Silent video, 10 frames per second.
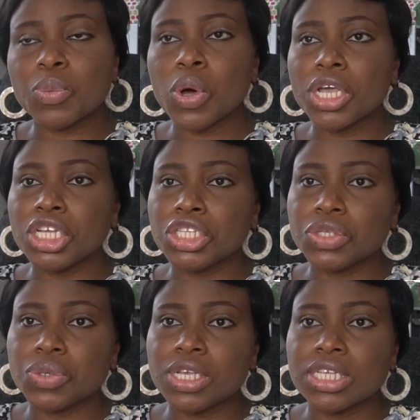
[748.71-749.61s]
What he
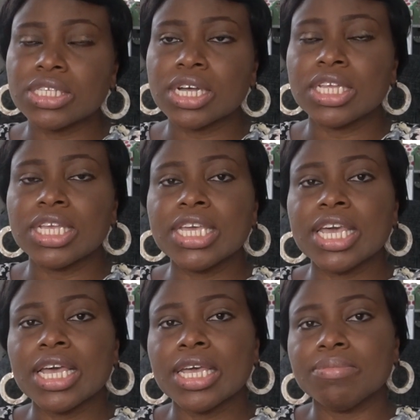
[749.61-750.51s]
do is that he
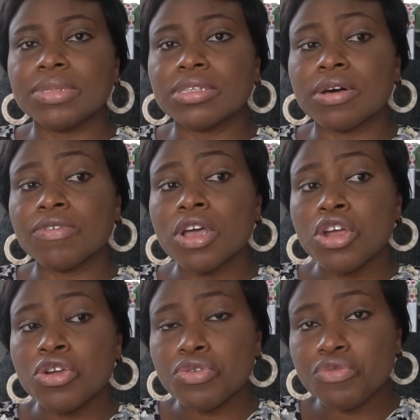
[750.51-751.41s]
get himself
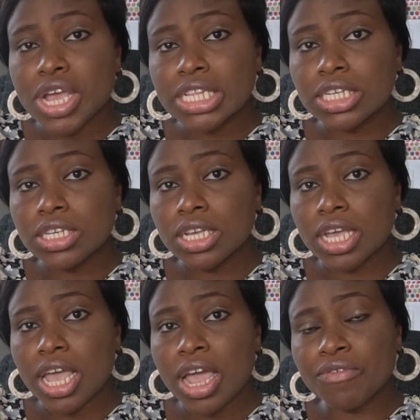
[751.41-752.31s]
ready
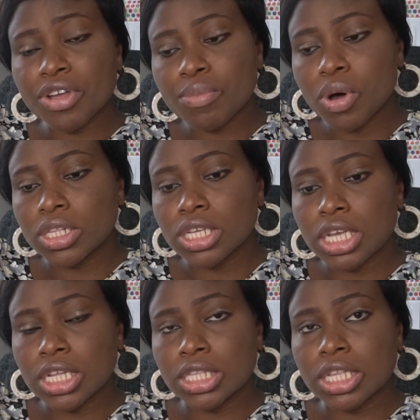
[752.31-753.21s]
every morning
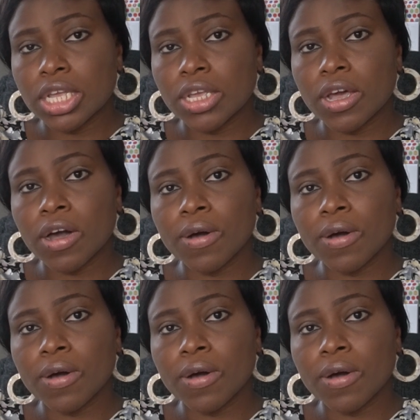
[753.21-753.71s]
in the